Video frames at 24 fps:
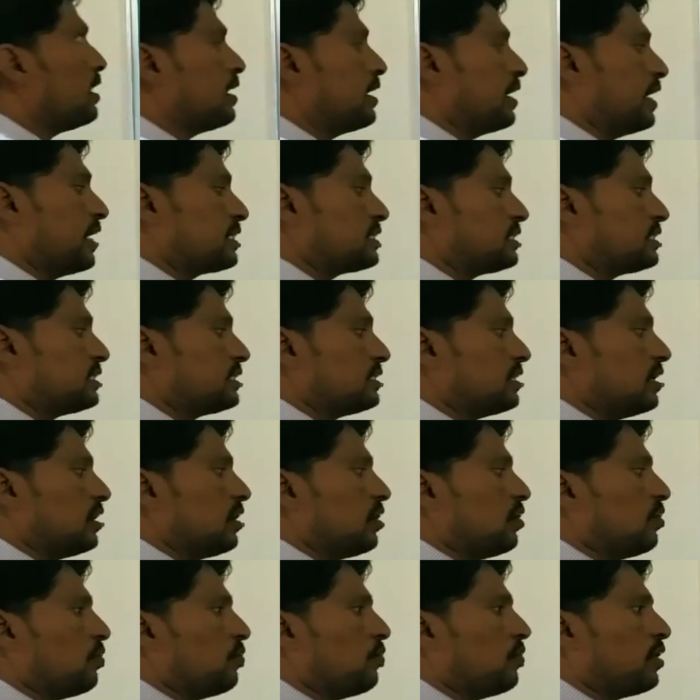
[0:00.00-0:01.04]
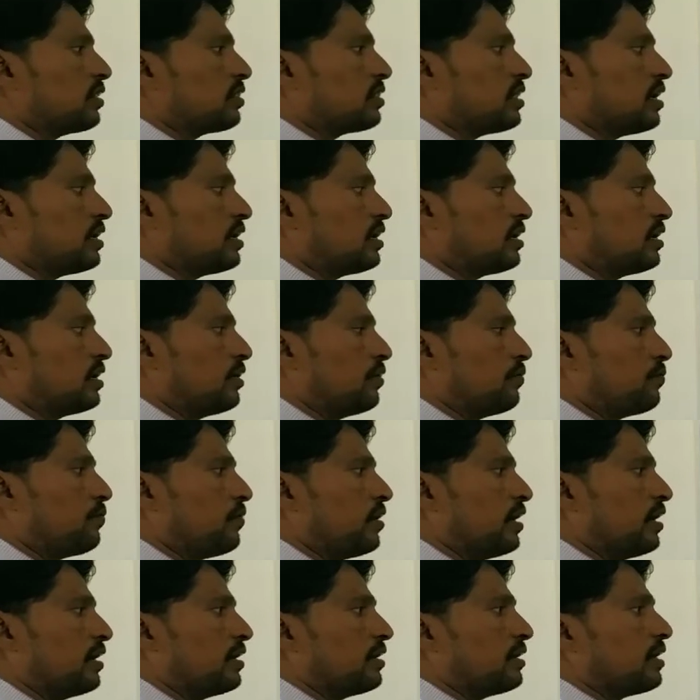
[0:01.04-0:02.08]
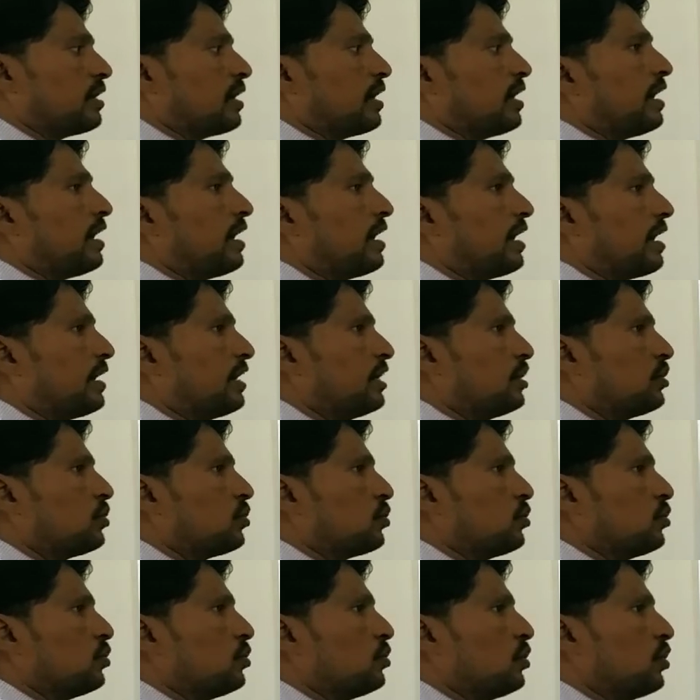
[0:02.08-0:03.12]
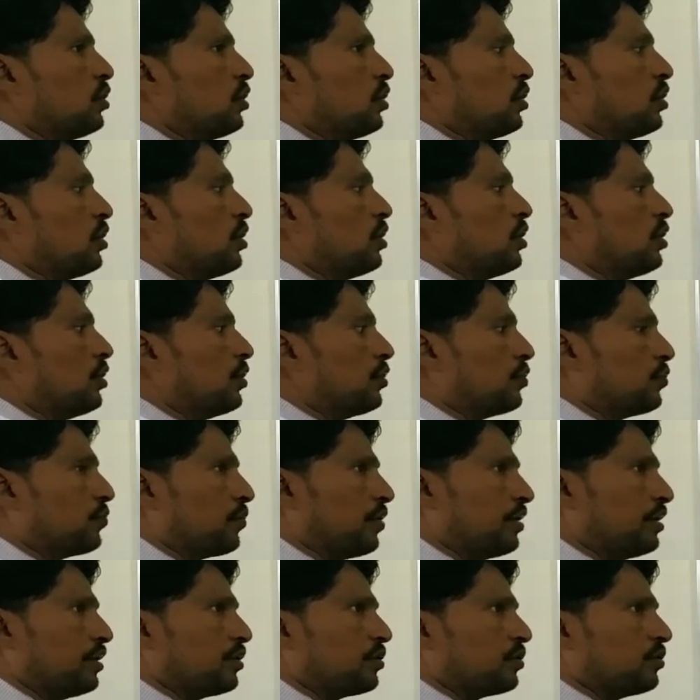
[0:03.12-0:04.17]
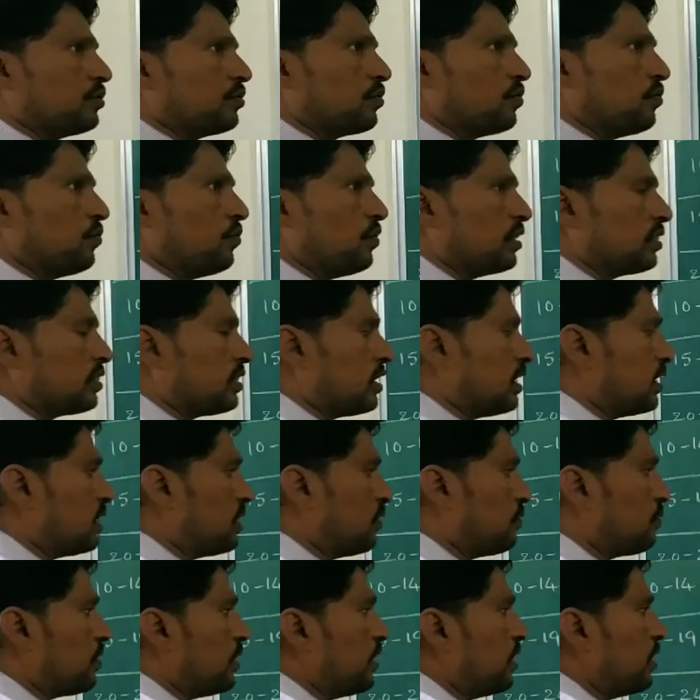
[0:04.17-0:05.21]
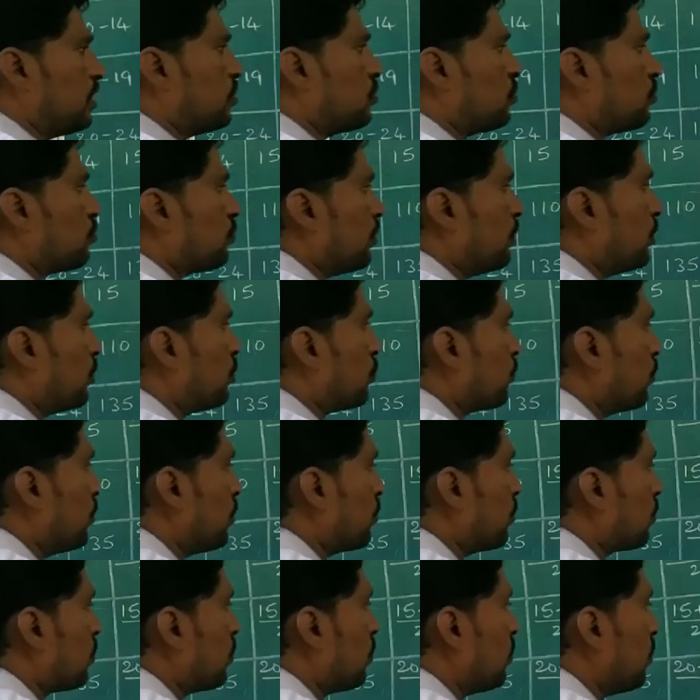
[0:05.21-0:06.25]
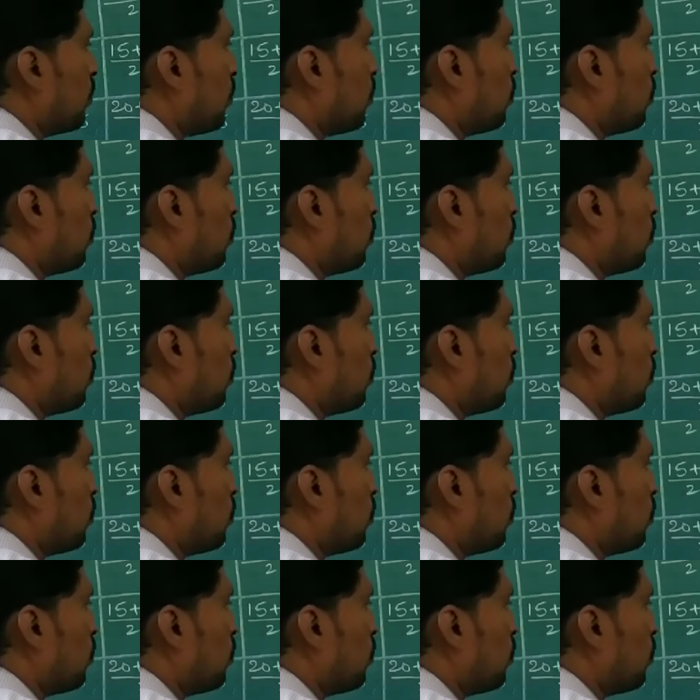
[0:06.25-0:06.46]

Next 135 into 22. 135 into 22 is